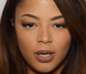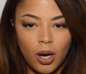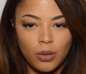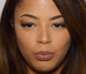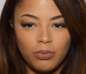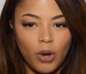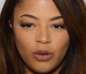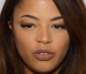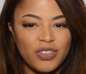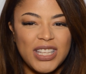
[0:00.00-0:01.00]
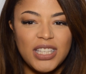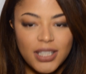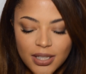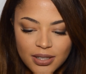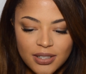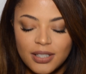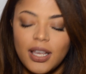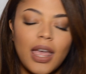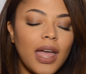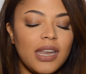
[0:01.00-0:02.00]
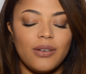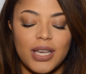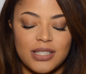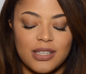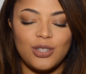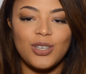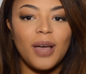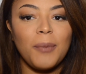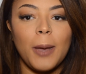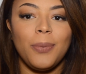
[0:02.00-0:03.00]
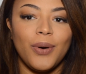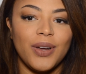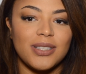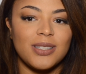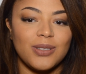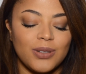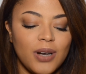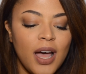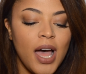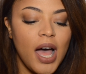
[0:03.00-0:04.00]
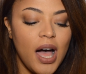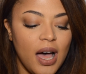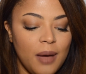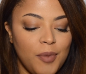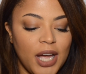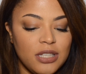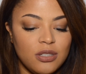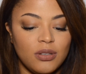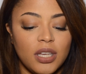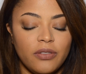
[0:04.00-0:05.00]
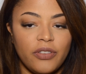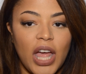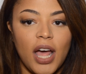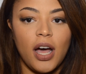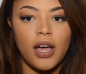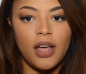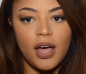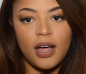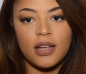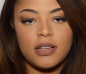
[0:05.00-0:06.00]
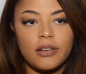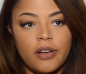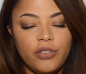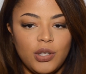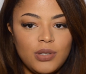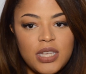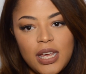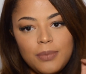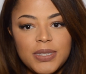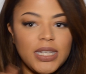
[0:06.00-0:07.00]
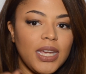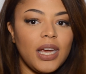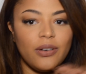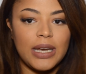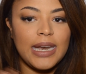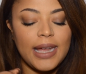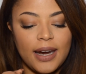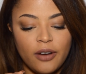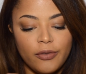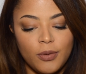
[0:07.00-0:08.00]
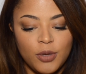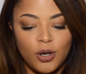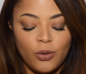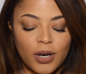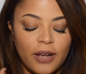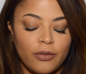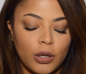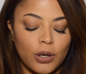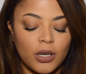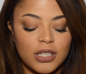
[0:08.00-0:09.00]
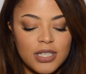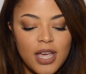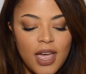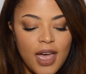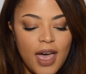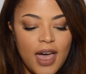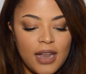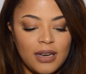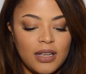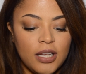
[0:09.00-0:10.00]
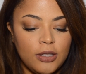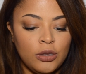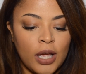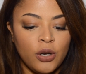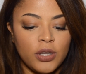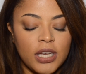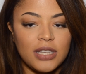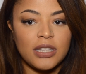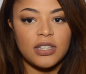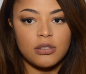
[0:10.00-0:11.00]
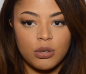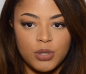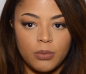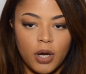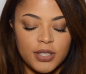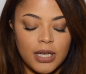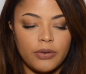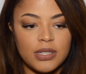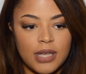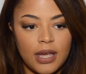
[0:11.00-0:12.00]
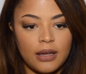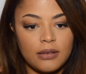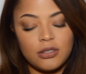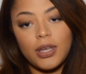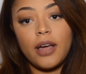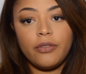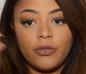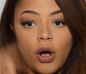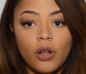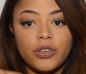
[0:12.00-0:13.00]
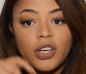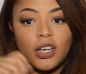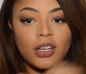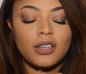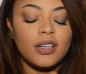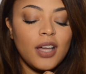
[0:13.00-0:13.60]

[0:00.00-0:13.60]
On fleek? Anyways, you get my point. So I do give a few tips here and there from, you know, what I've learned, and I know that in the description box I always like, so yeah, all the